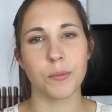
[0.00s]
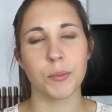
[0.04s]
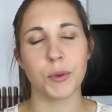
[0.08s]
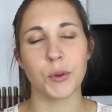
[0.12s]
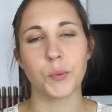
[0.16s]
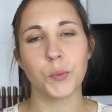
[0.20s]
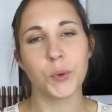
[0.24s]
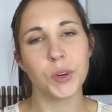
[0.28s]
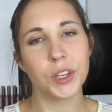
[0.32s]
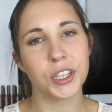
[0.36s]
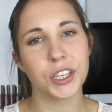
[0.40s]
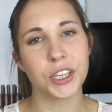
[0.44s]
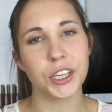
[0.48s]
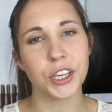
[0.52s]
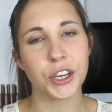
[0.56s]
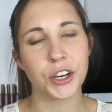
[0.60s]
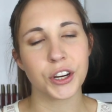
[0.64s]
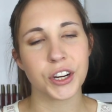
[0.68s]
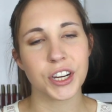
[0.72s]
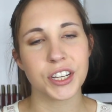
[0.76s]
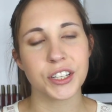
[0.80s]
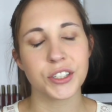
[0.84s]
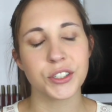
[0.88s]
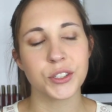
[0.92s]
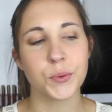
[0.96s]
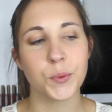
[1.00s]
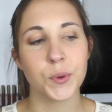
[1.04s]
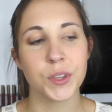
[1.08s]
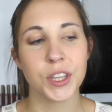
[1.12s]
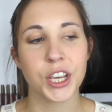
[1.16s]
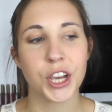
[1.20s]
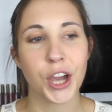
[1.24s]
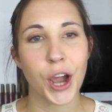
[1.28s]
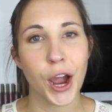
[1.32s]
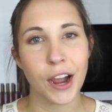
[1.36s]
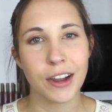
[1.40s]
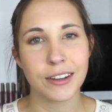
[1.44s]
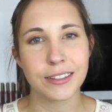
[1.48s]
I've been really curious. So when
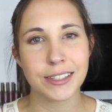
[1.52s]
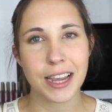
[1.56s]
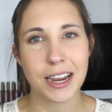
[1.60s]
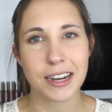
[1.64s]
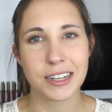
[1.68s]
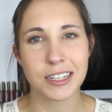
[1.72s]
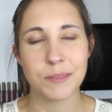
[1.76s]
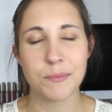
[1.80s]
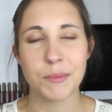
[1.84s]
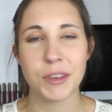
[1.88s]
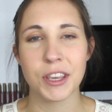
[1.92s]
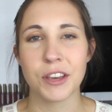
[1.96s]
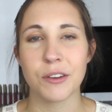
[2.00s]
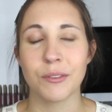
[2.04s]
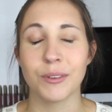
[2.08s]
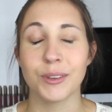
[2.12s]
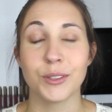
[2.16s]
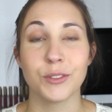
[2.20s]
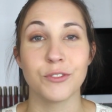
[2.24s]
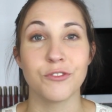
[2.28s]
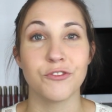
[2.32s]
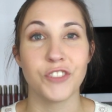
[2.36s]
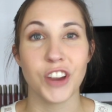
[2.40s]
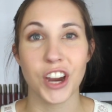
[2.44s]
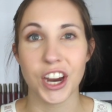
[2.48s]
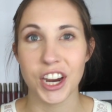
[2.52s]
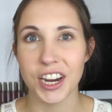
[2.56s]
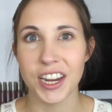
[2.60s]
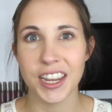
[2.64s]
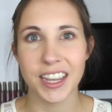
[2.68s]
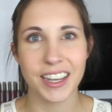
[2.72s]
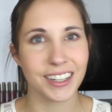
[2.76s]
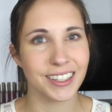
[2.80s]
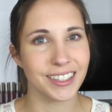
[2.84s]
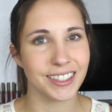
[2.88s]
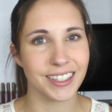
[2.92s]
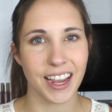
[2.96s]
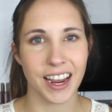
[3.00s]
they contacted me, I was
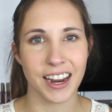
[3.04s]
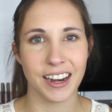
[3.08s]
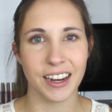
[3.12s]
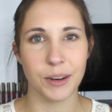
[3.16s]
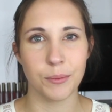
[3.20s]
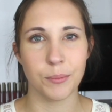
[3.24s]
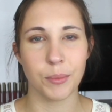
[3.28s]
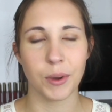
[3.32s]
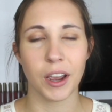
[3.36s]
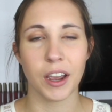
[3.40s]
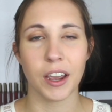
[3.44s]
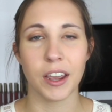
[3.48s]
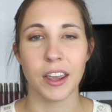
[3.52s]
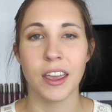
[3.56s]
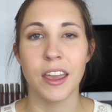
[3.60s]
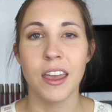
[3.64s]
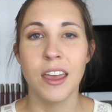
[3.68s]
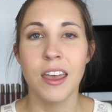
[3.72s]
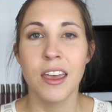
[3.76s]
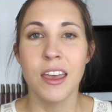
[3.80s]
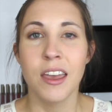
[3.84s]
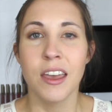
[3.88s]
very excited by,